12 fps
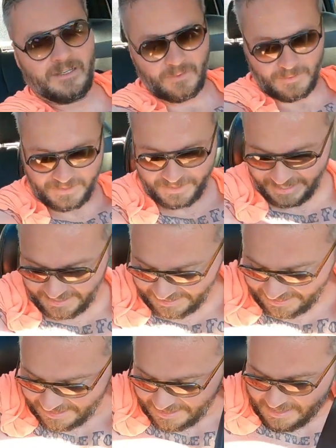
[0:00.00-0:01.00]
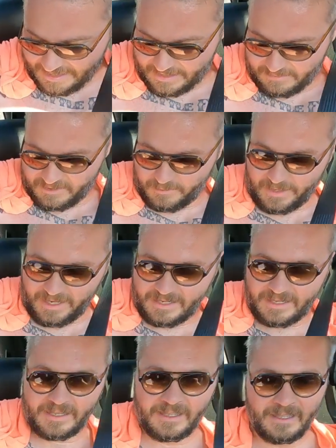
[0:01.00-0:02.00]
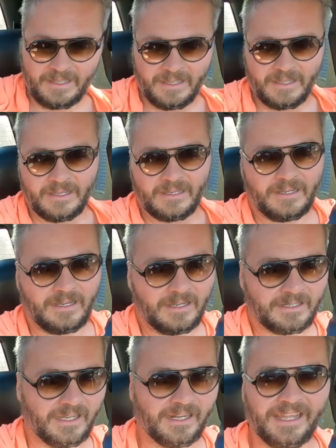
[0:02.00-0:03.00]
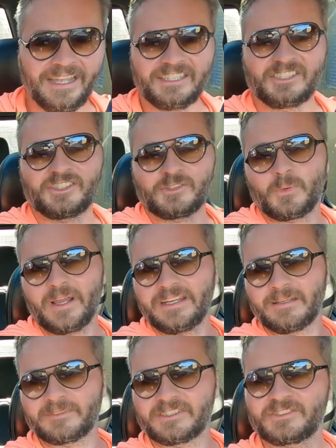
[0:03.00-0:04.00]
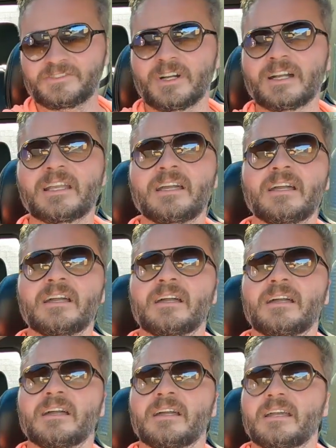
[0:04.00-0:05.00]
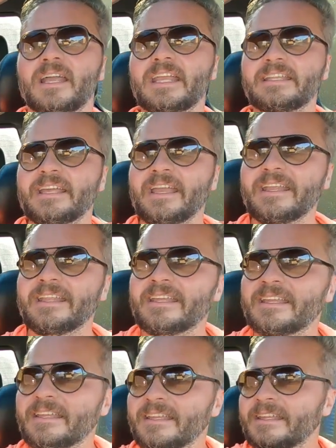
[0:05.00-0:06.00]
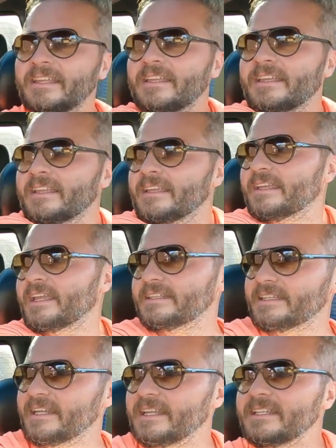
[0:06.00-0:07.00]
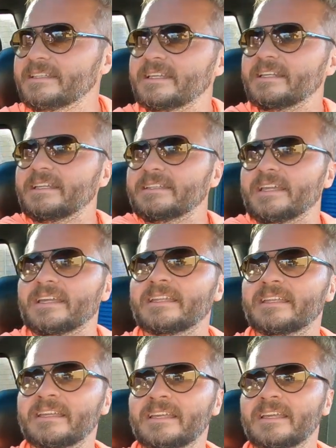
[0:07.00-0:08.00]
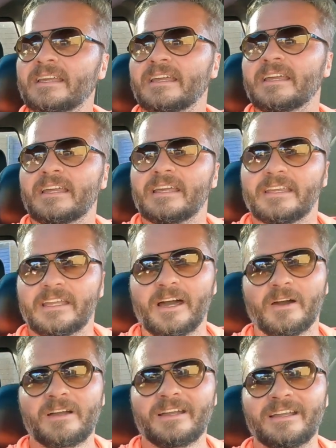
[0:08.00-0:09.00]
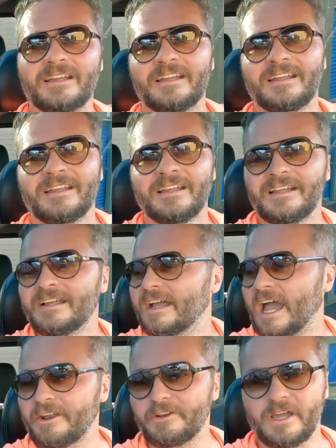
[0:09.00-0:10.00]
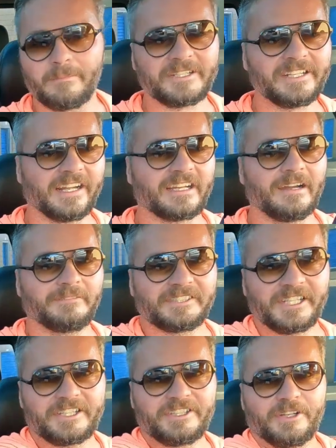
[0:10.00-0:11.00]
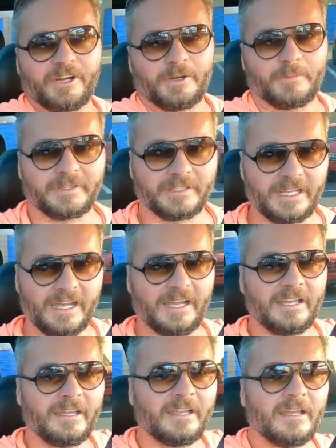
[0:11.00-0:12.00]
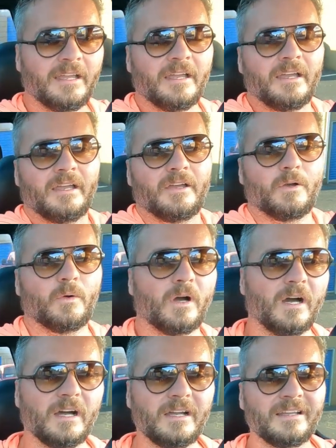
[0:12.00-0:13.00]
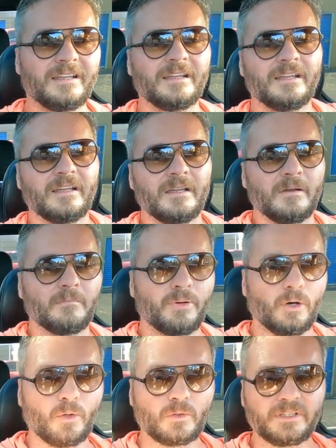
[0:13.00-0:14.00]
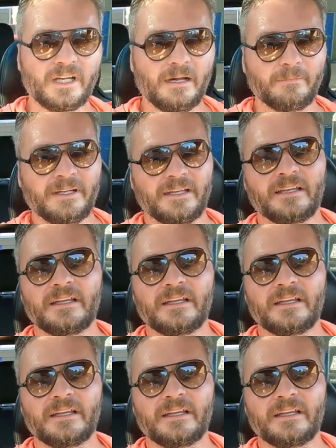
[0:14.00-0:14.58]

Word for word: Oh shit, I'm sweating. Oh, God, I hate sweating up this truck. Hate that. Hate that, hate that, hate that. Yo, I don't know how much of that conversation you heard with the guy who pulled up